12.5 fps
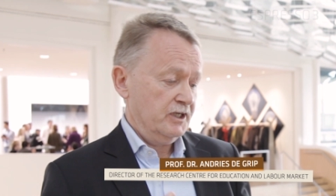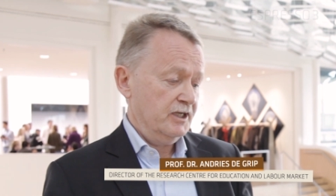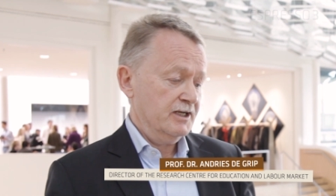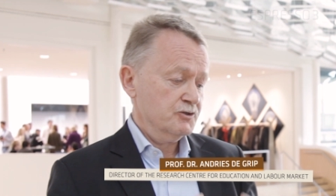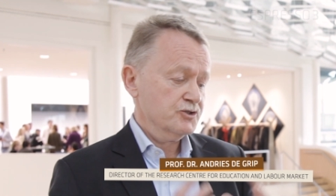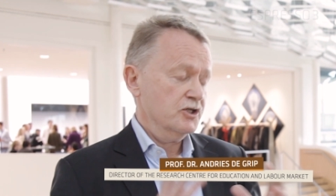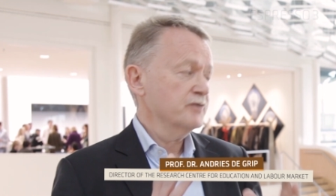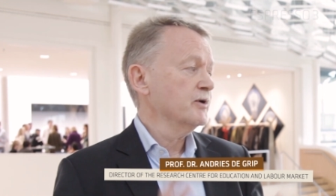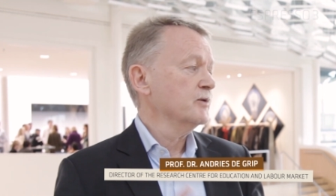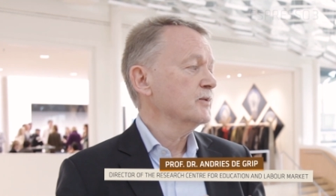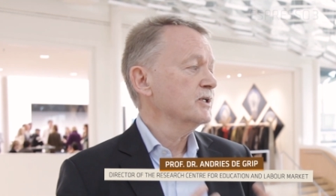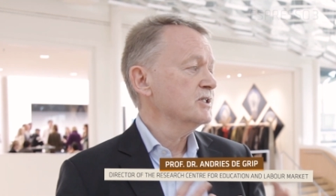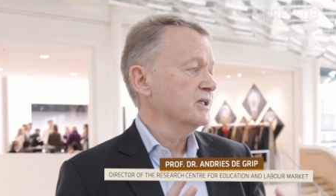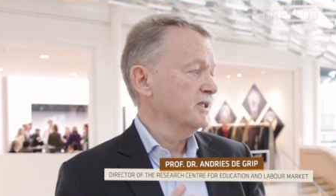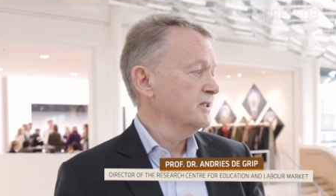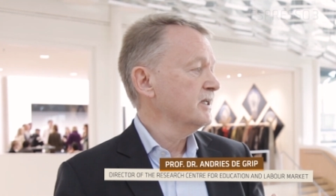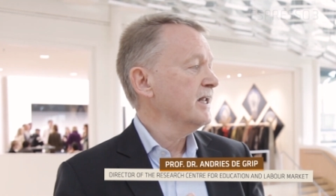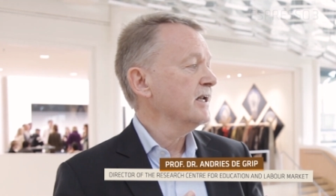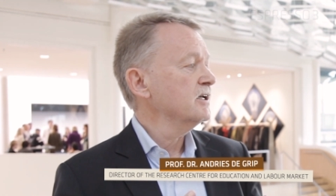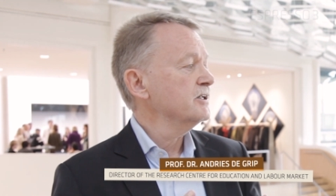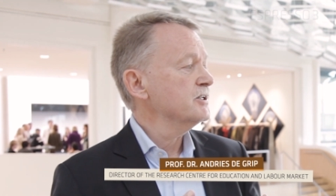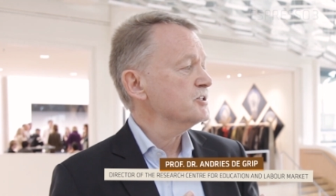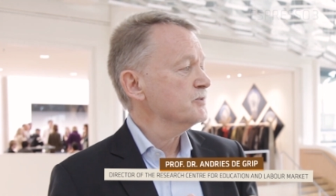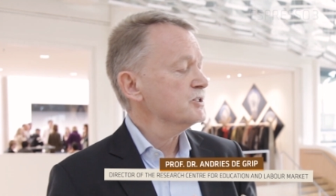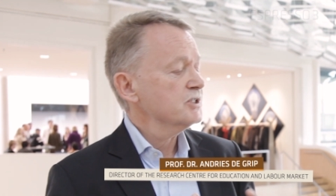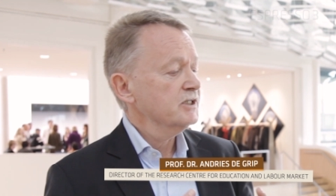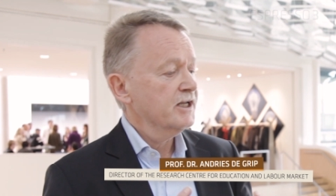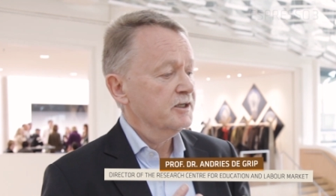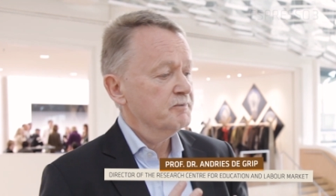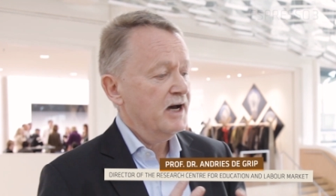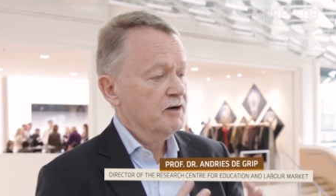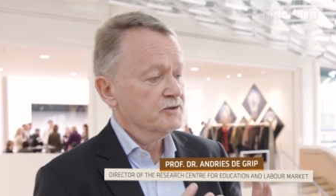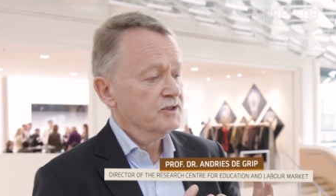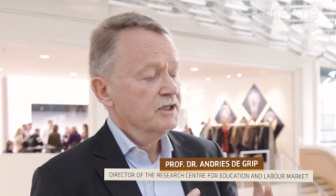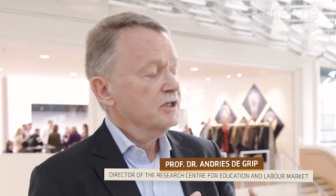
In our survey we did in the Netherlands, we see that about